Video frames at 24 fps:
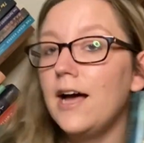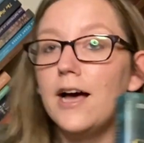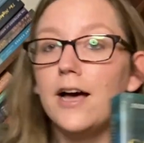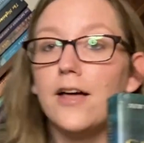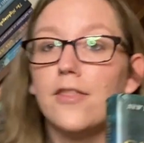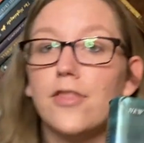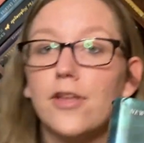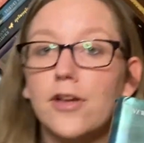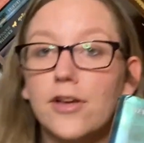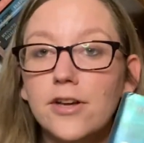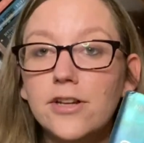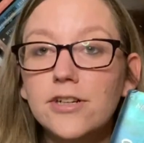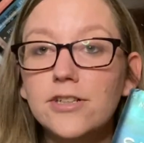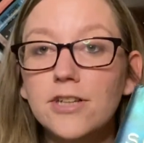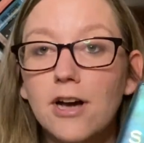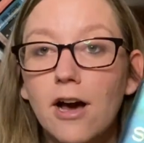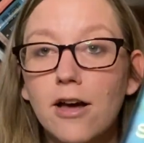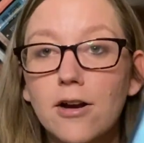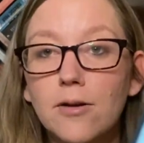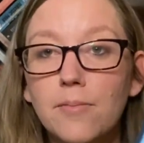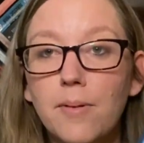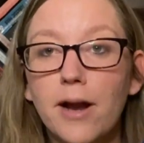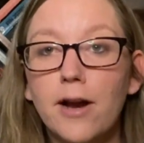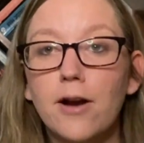The Good
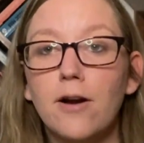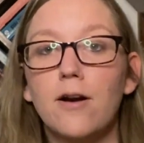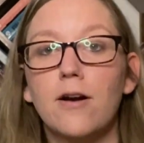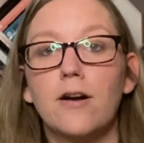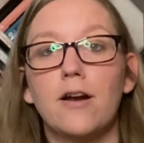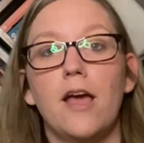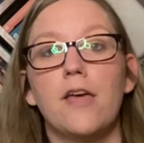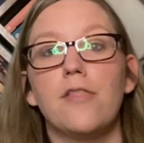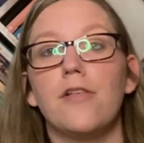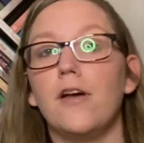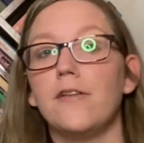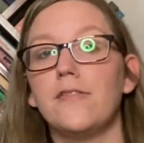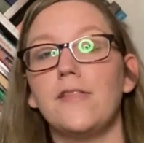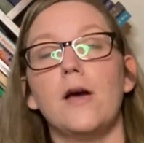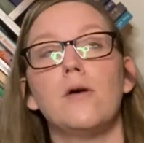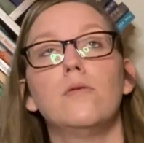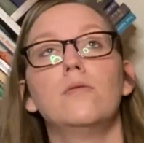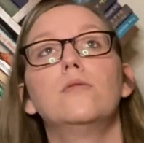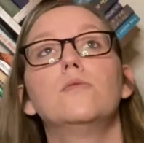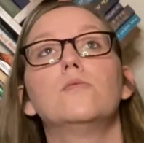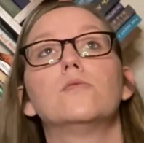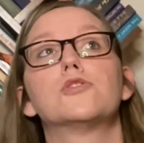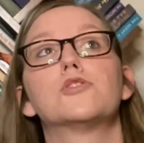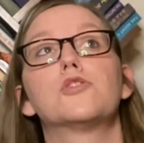Daughter by her, and I thought that
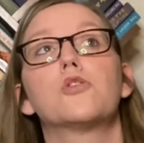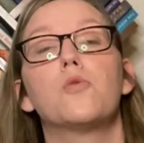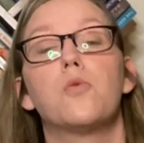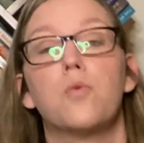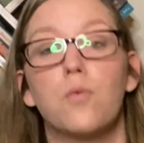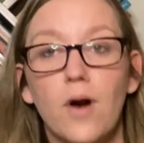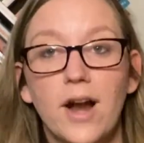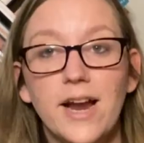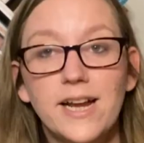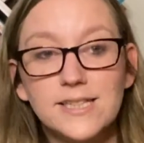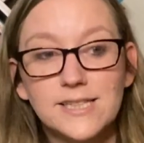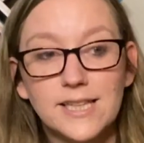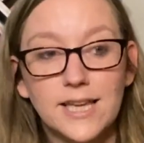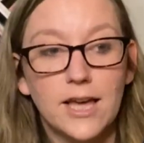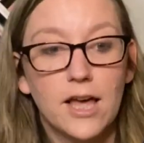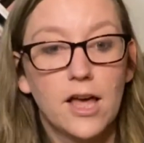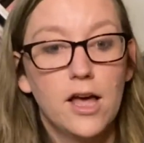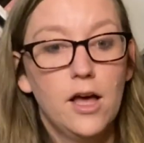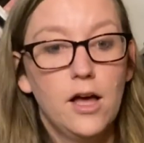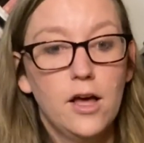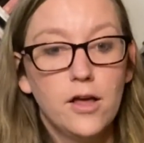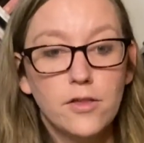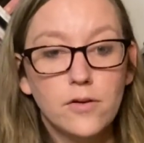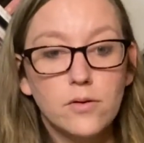one was crazy.
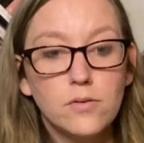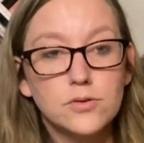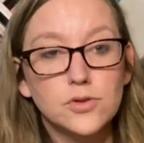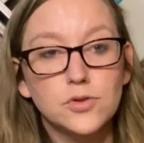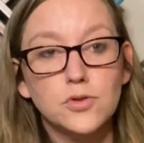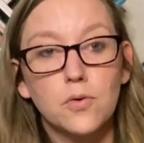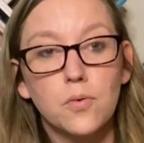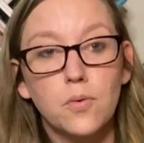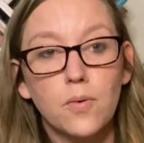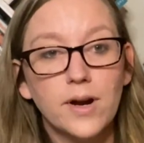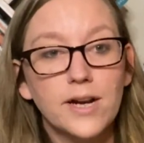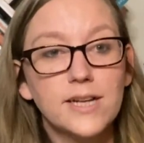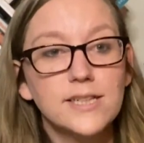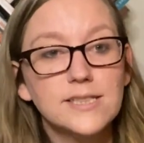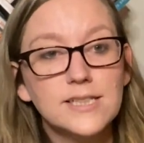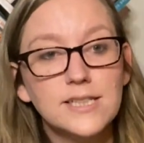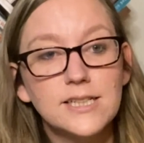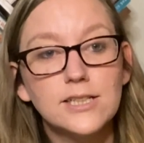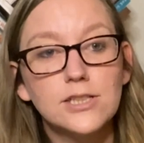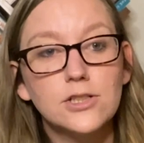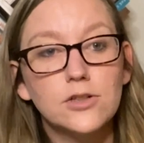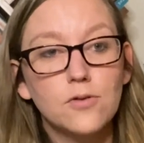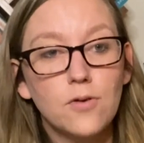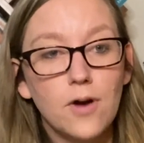There was
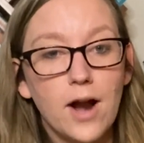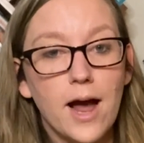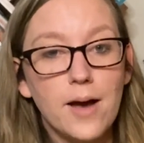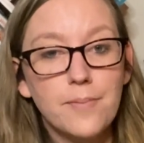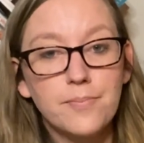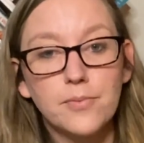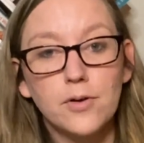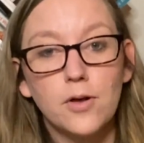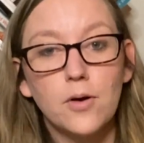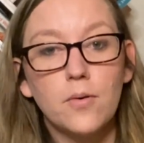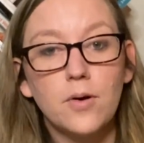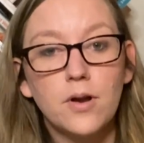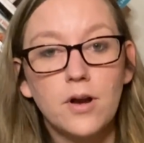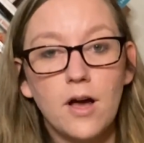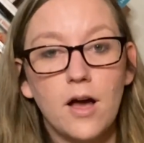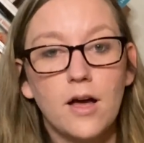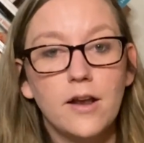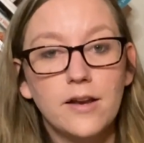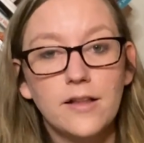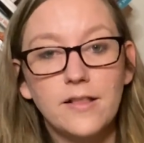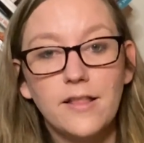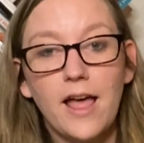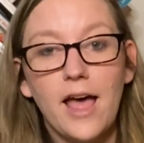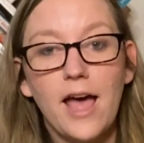crazy crap going
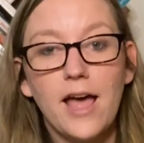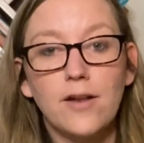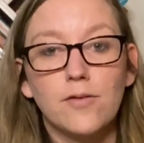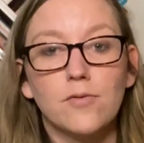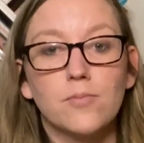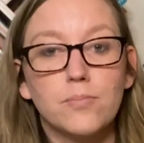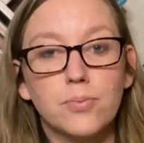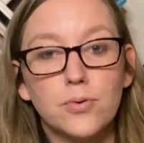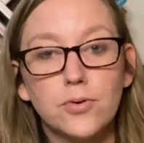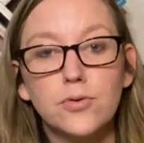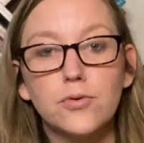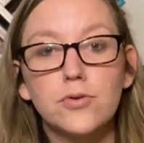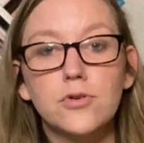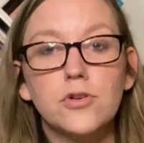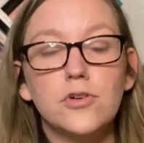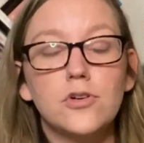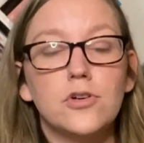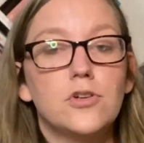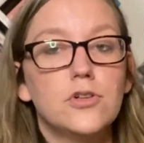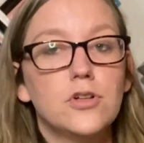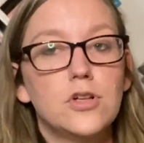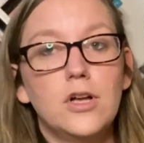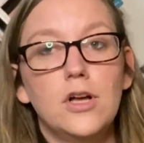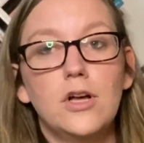on in that, and
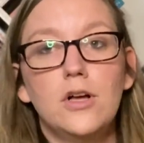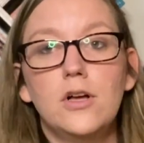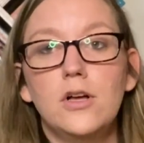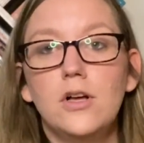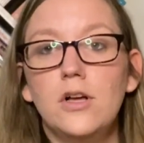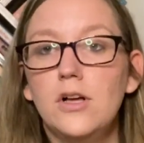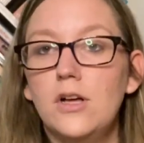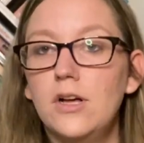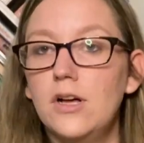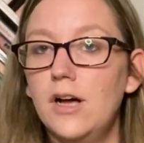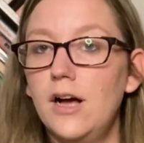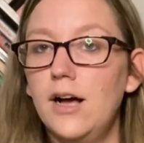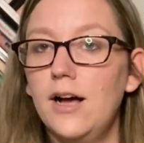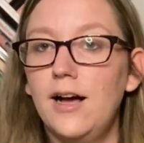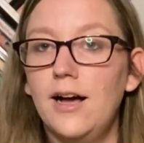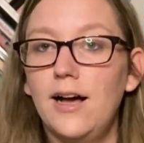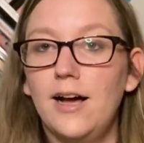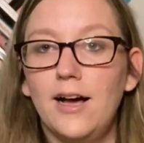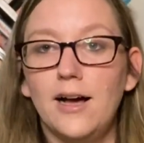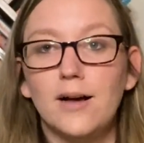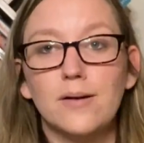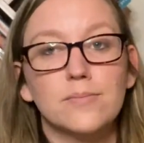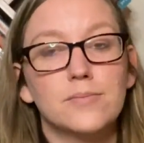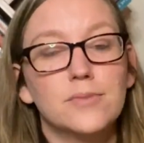brutal.
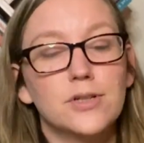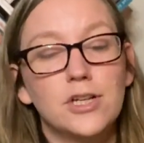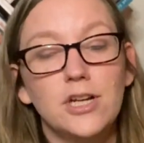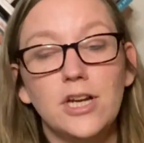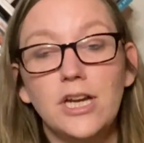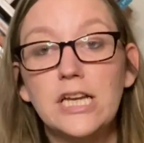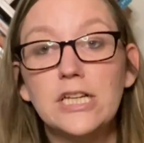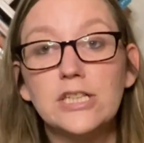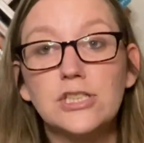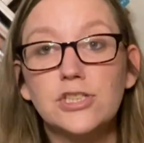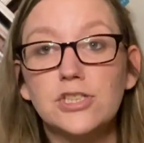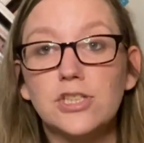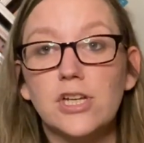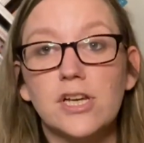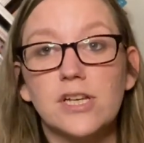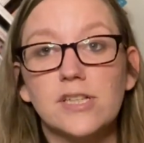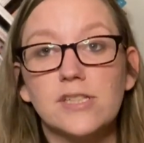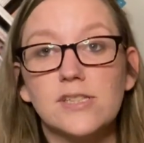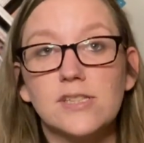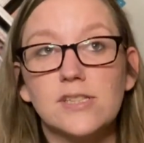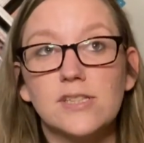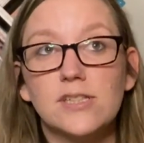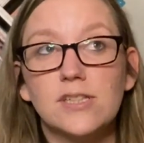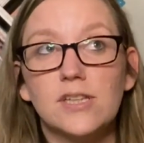It's
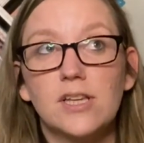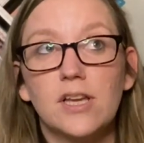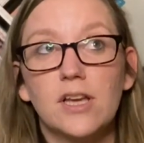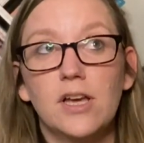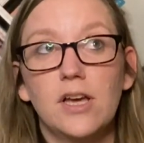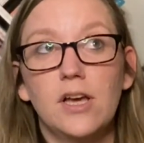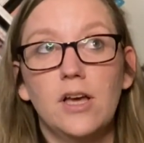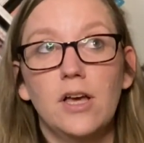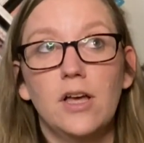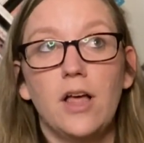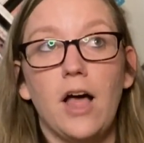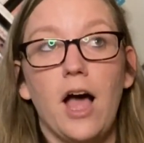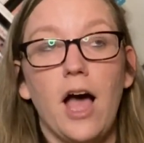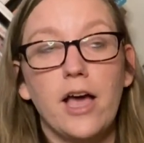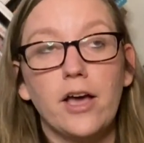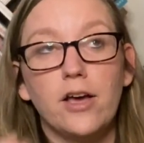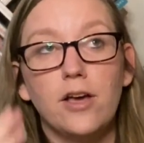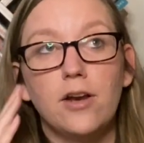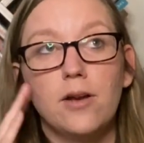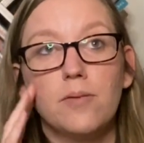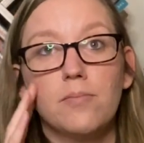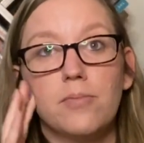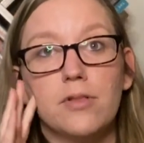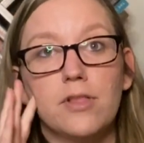just, I
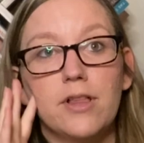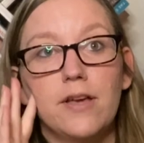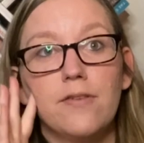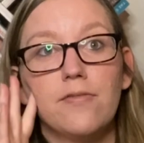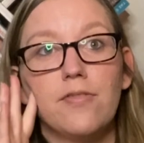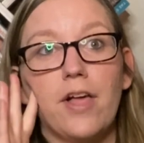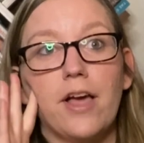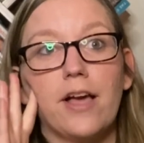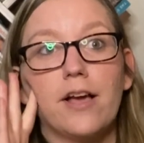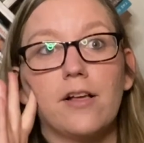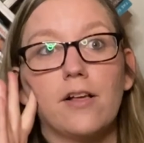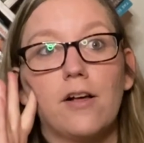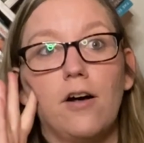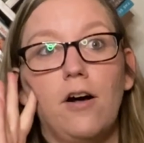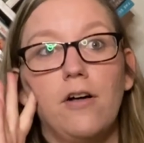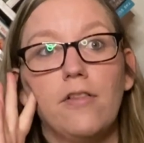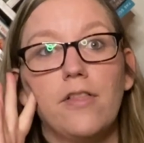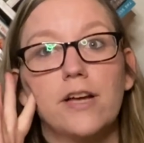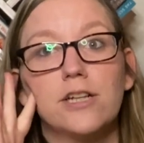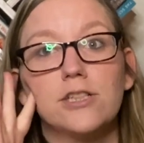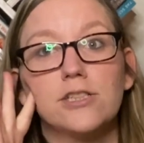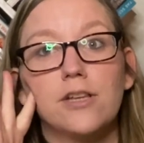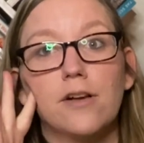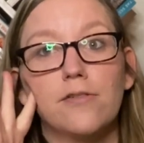couldn't believe like all
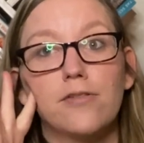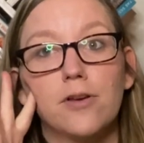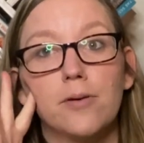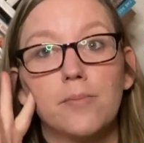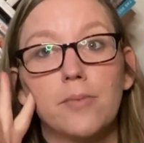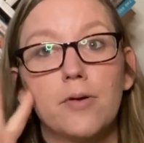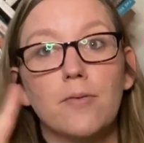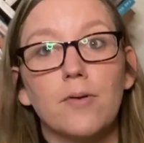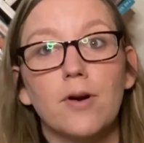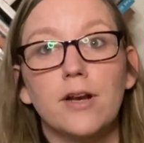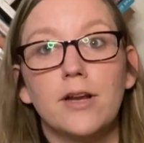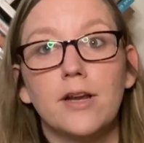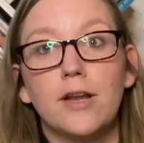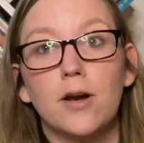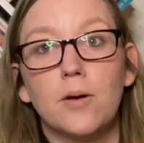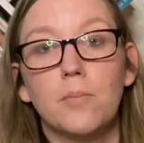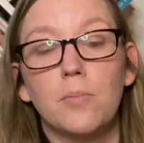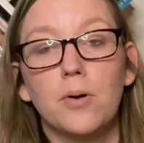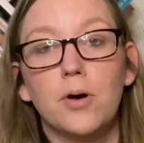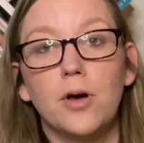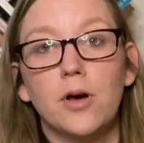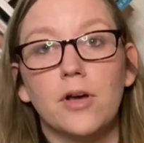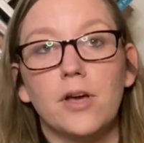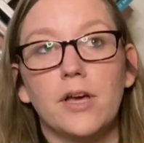that stuff could be written in a
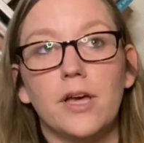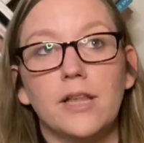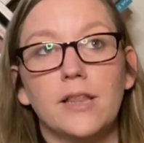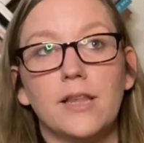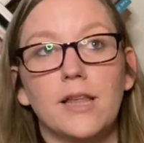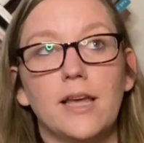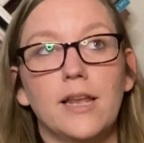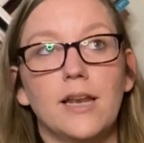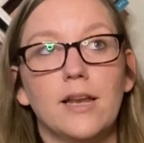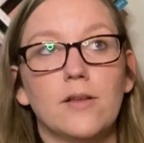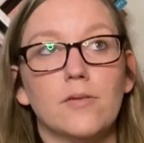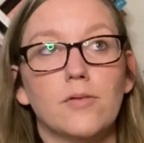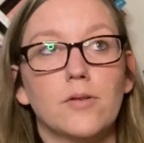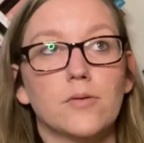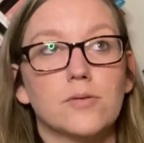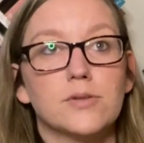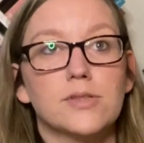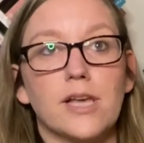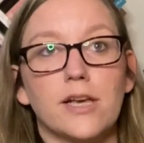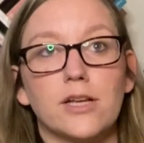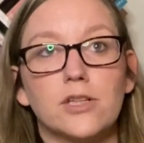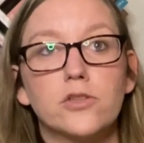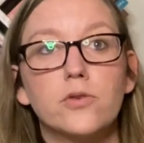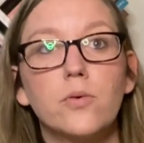book, and then there was
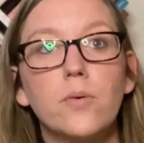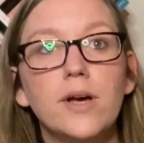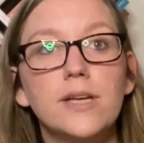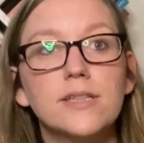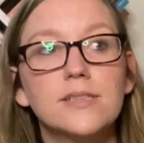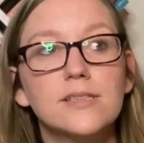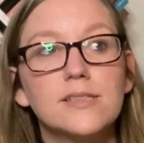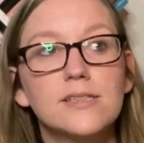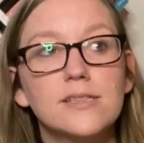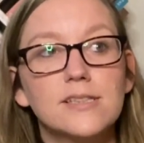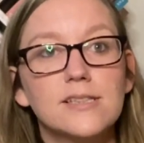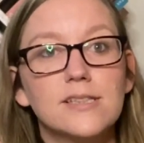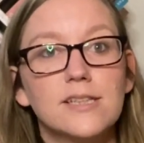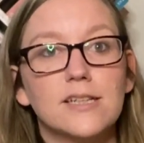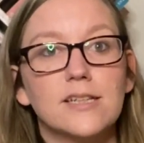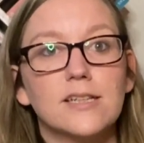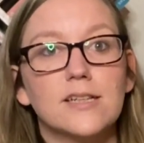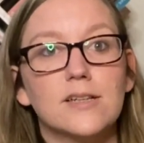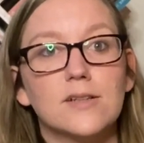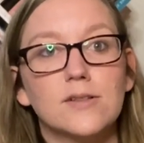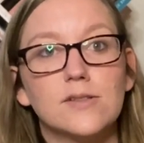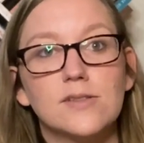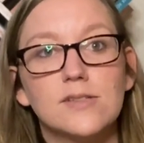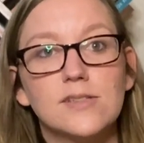like twists
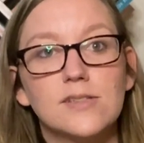and